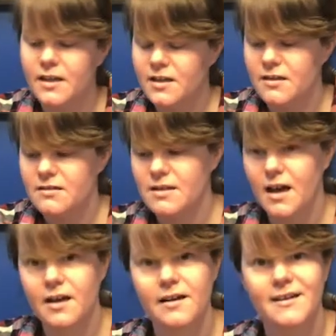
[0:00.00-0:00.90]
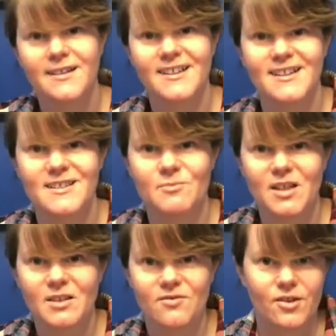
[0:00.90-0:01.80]
a sock and something
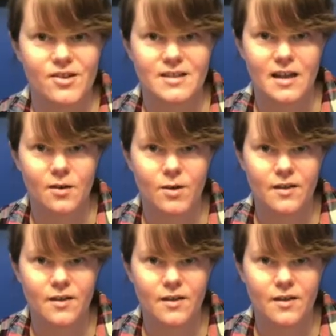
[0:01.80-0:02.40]
to fill the sock with.